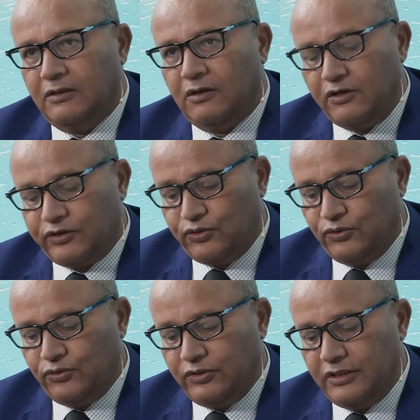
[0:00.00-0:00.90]

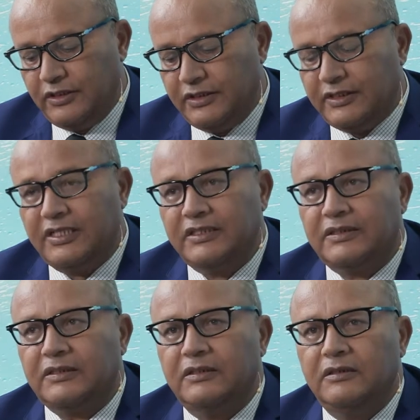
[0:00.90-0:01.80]
Also, there
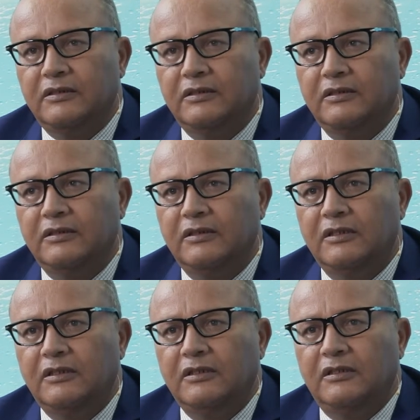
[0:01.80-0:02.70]
is
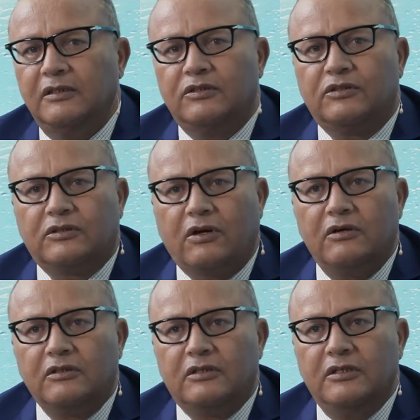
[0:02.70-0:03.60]
a
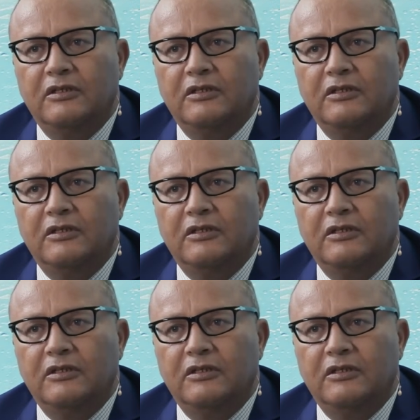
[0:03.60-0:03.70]
strong